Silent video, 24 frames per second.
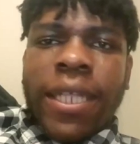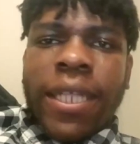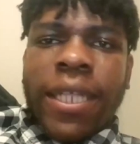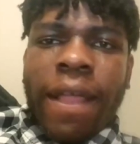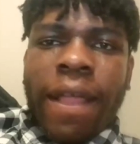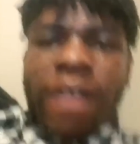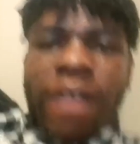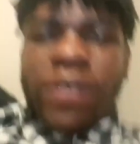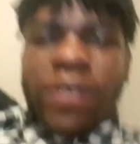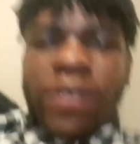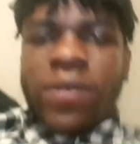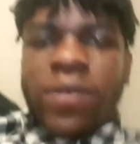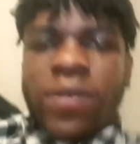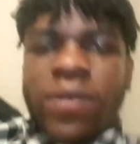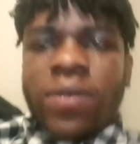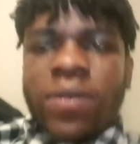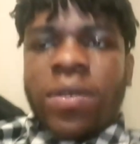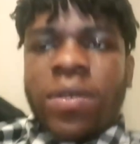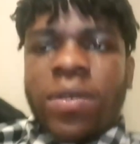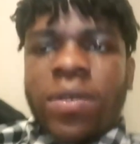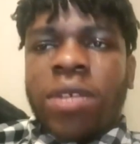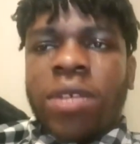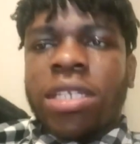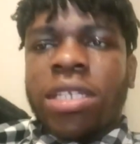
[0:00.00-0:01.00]

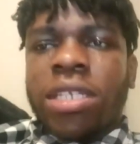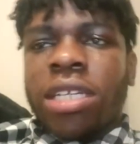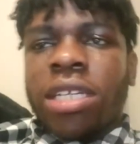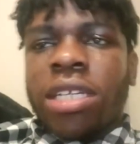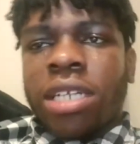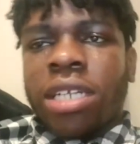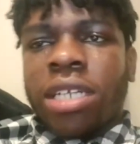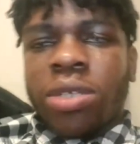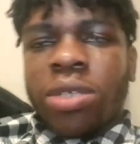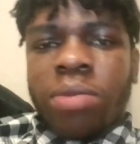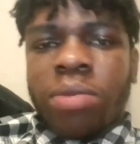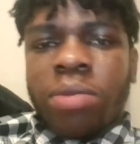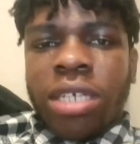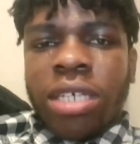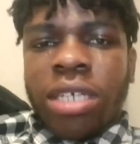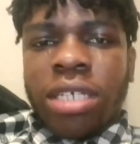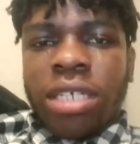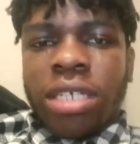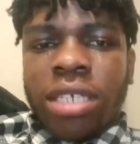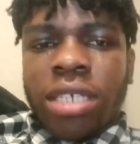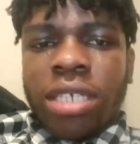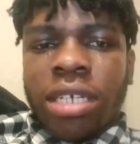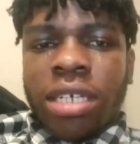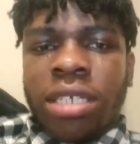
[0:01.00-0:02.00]
how to play
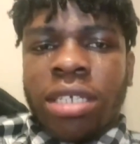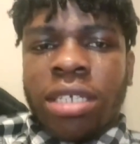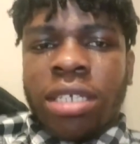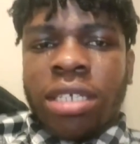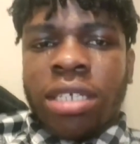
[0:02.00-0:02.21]
guitar.